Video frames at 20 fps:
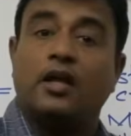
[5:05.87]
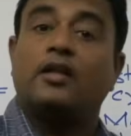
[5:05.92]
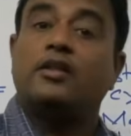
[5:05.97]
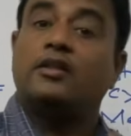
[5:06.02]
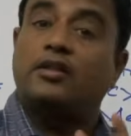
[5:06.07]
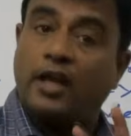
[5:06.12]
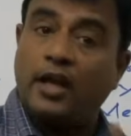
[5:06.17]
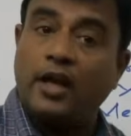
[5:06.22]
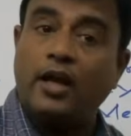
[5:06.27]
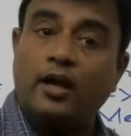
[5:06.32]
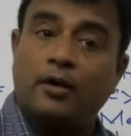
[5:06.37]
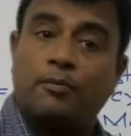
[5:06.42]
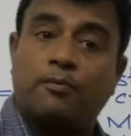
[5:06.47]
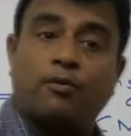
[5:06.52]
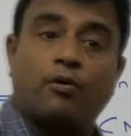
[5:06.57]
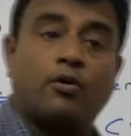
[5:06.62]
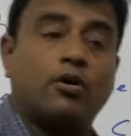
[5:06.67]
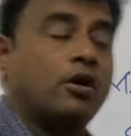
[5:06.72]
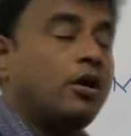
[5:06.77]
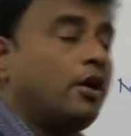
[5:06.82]

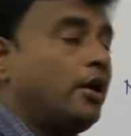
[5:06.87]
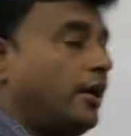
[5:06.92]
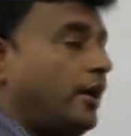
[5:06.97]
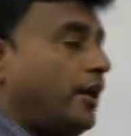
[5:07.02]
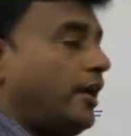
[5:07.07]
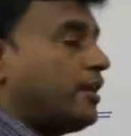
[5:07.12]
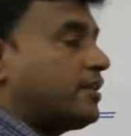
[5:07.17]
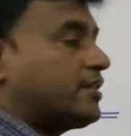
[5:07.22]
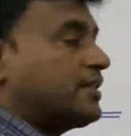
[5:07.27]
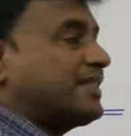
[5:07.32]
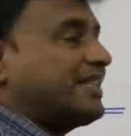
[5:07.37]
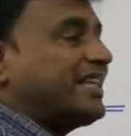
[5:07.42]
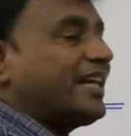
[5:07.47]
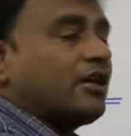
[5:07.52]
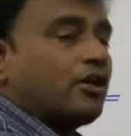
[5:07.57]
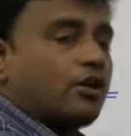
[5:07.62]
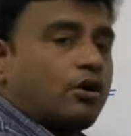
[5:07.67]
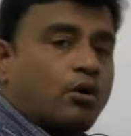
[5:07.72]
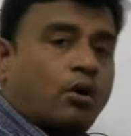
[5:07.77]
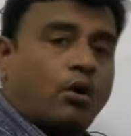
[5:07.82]
Therefore, a
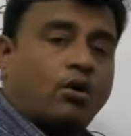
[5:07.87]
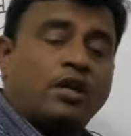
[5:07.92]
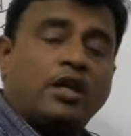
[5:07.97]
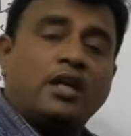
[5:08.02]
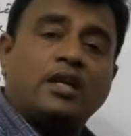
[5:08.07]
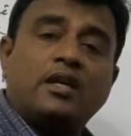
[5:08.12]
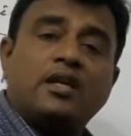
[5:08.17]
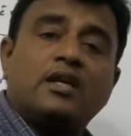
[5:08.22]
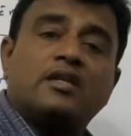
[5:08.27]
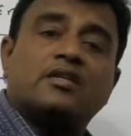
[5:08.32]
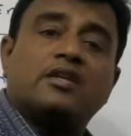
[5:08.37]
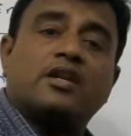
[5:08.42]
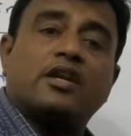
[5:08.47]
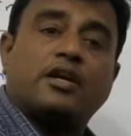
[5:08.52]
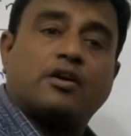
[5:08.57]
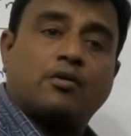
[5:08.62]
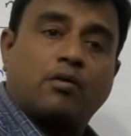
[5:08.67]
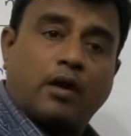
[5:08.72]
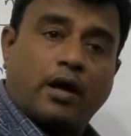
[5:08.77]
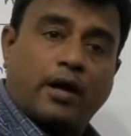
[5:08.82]
synchrony is
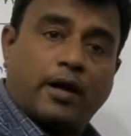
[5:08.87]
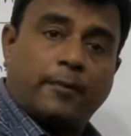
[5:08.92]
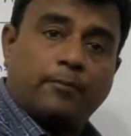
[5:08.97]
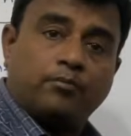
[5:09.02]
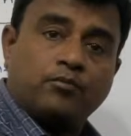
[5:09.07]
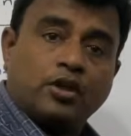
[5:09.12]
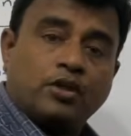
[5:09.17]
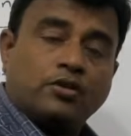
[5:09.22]
required.